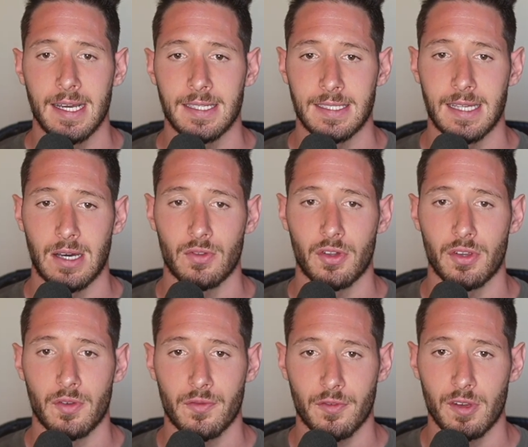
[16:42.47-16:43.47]
to download
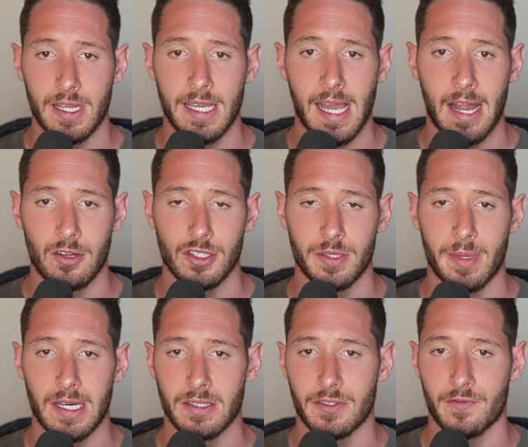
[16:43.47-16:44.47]
your free energy
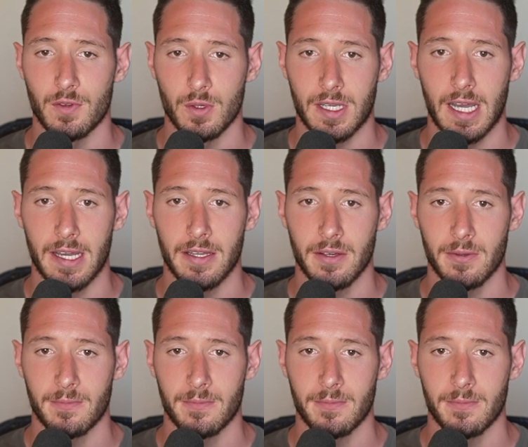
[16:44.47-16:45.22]
balance food guide.